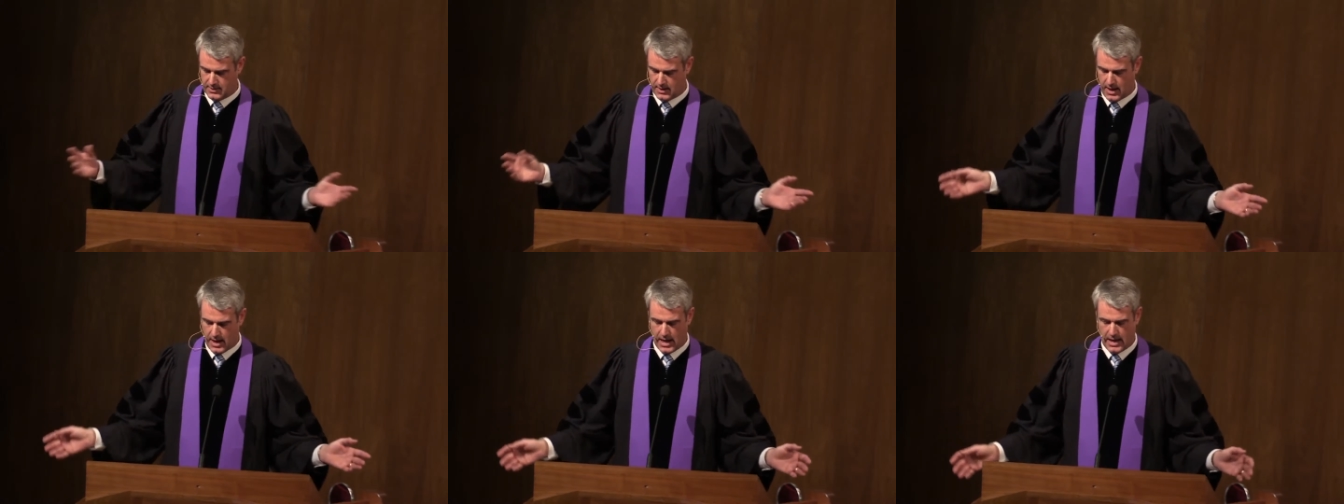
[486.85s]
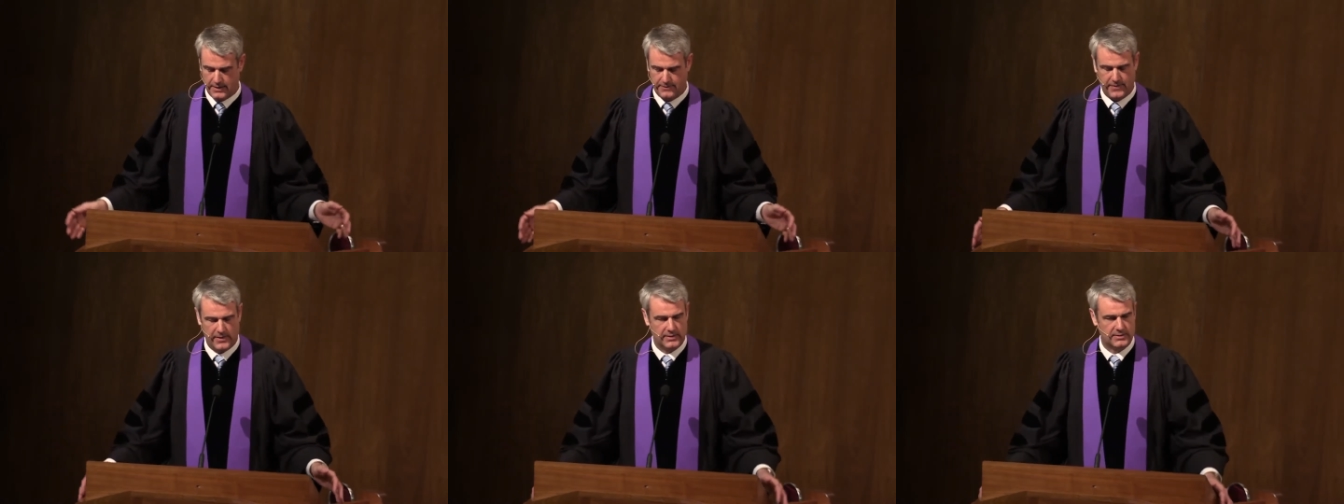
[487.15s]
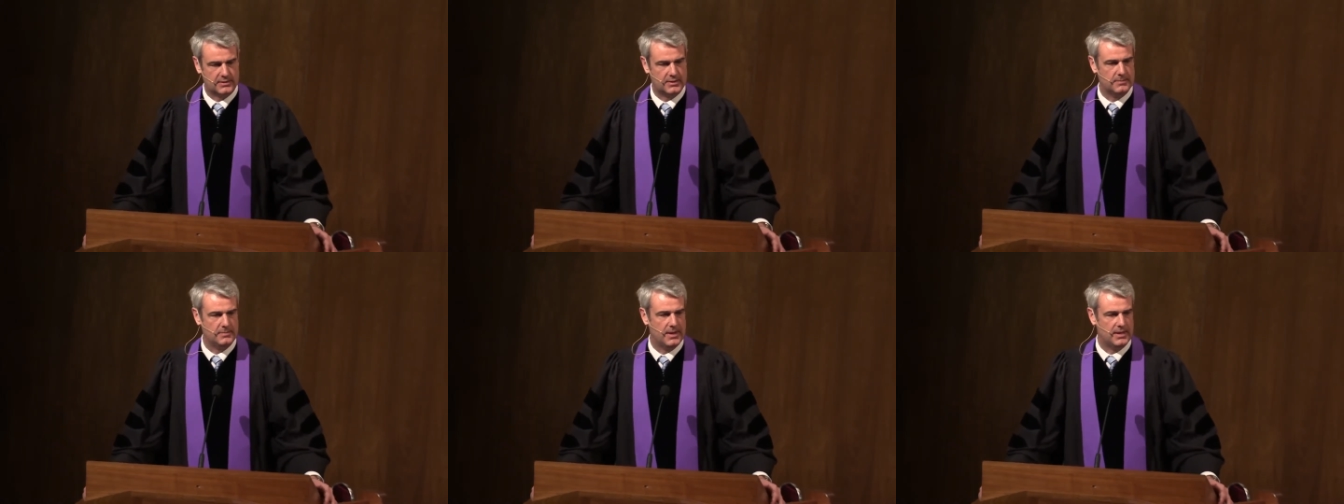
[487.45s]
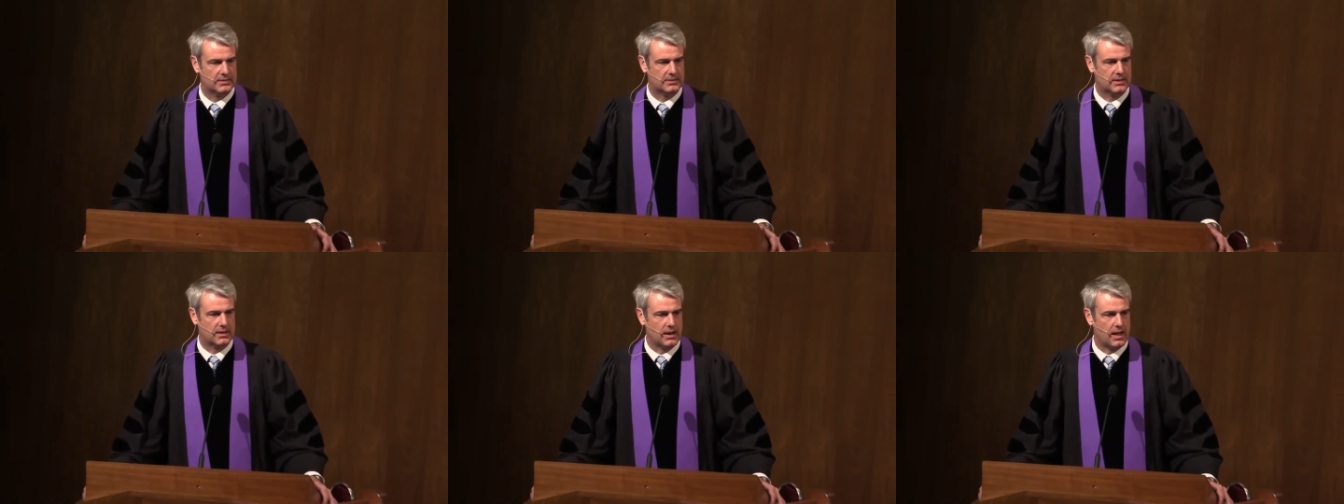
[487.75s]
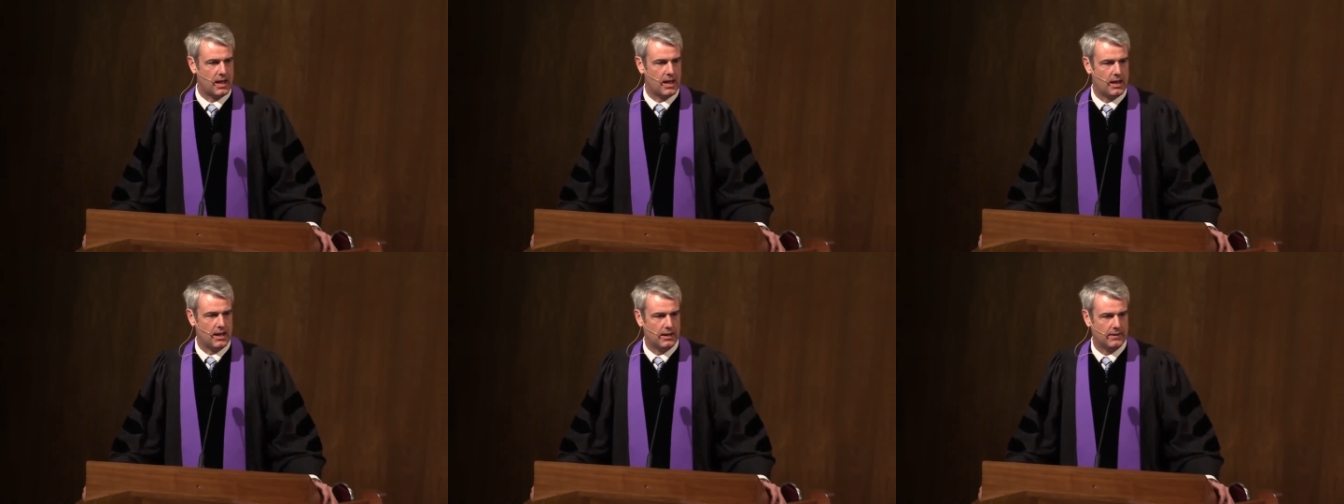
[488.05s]
life is to miss
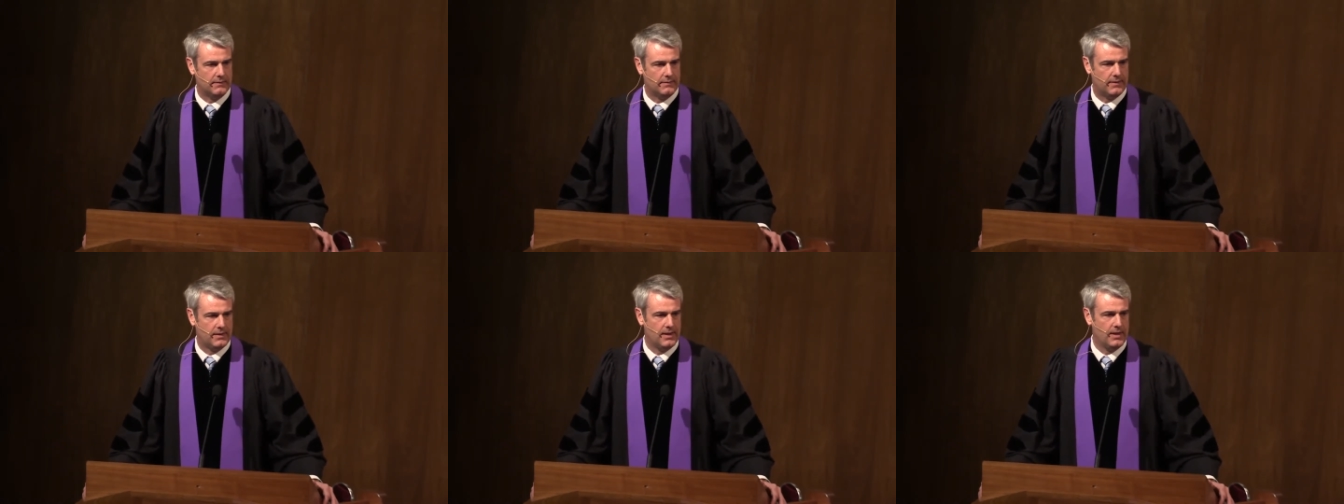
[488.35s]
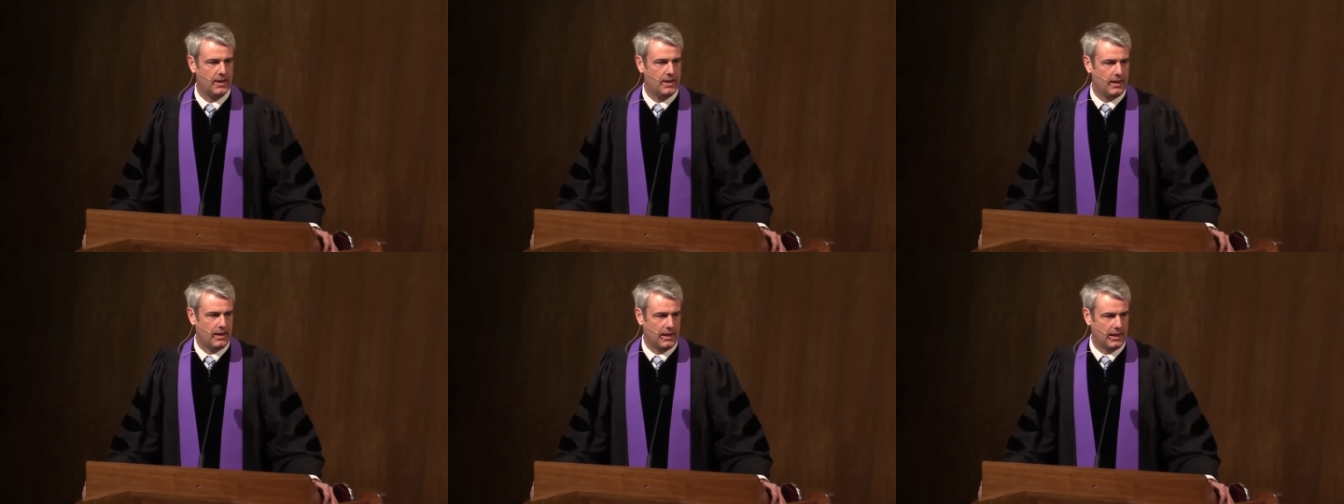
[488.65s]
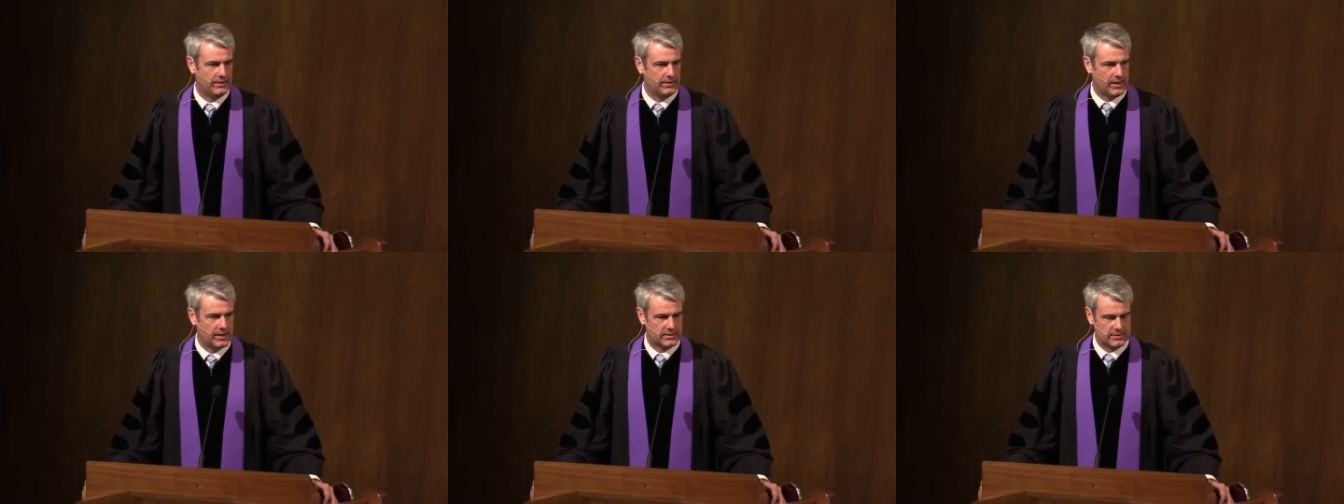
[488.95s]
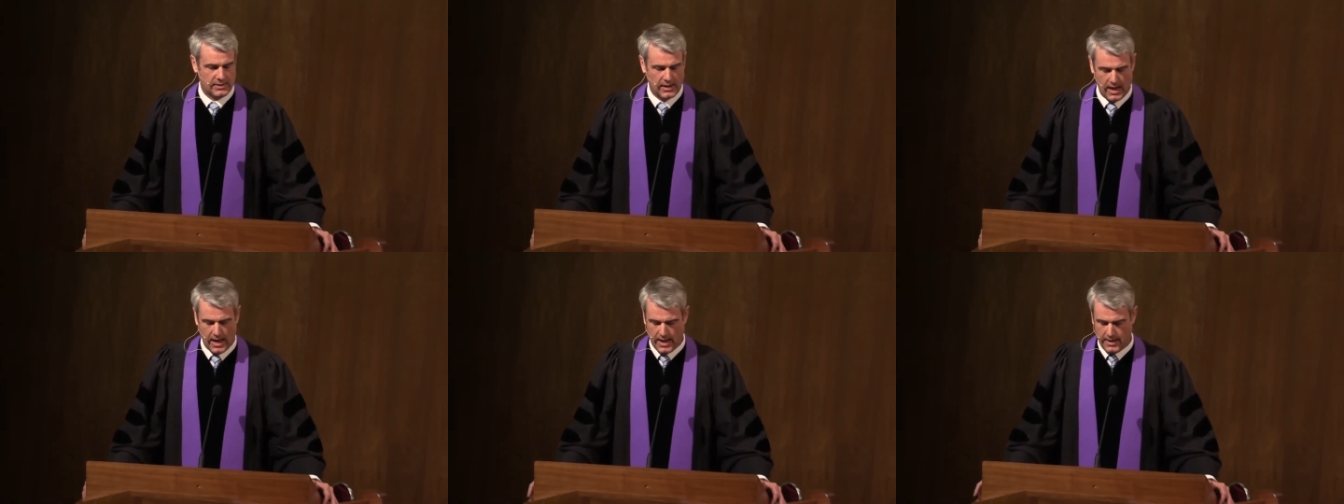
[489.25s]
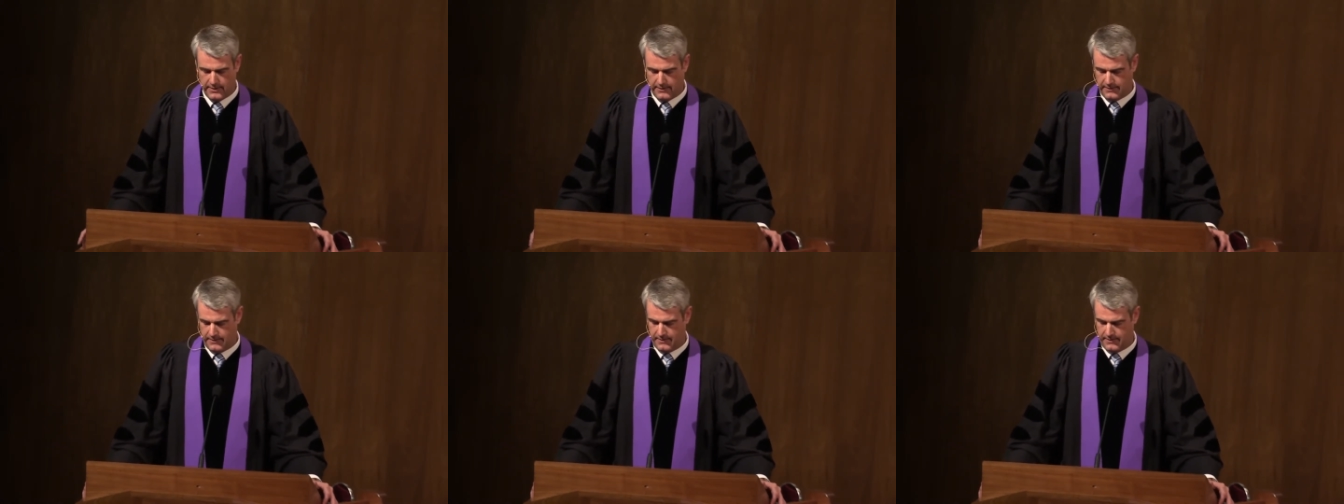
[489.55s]
love in this life.